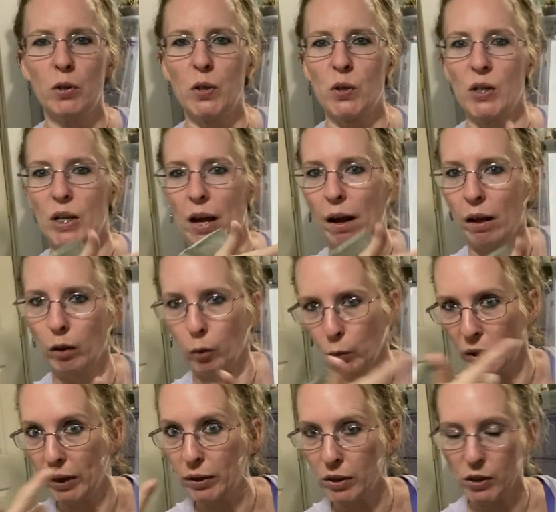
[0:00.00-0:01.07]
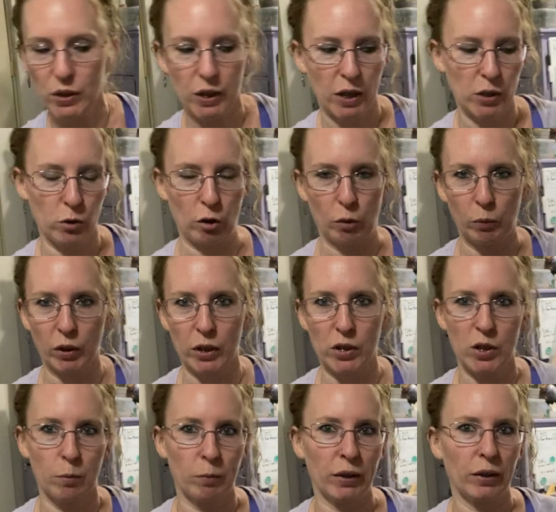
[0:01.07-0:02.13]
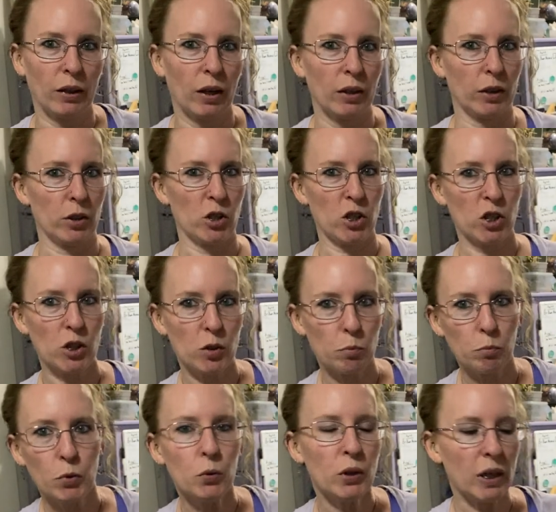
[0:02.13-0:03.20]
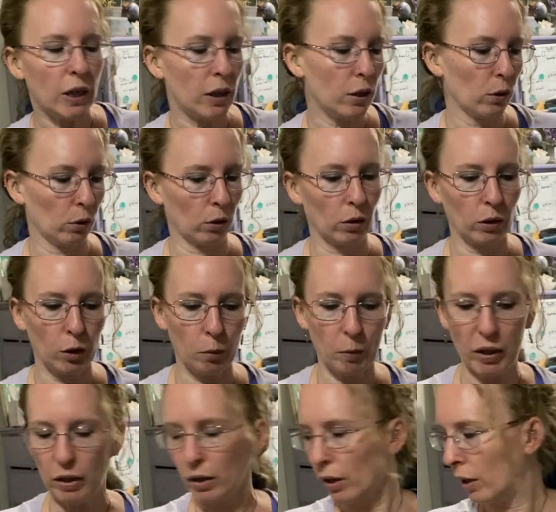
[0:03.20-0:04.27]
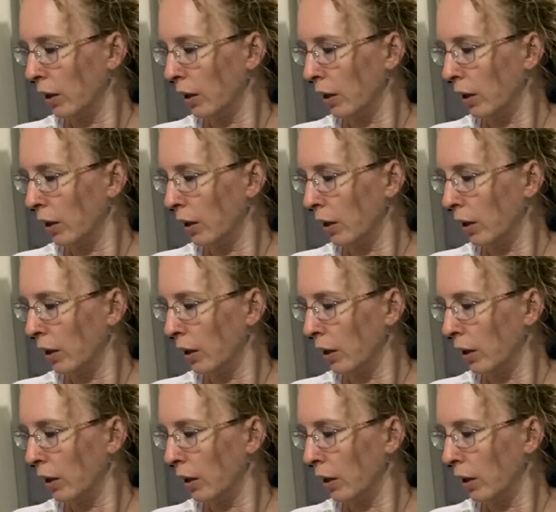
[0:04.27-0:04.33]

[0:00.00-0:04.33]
This is a Halloween design, so I wanted something kind of spooky or gloomy.